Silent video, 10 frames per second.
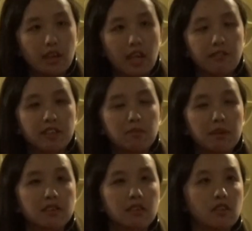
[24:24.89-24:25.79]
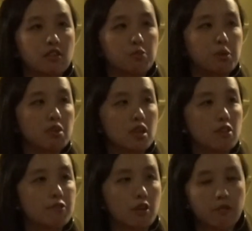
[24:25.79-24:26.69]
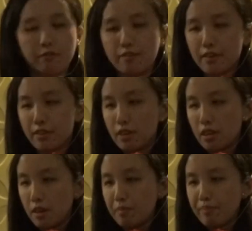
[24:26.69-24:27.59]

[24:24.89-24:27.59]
Elevated button is built in from Flutter.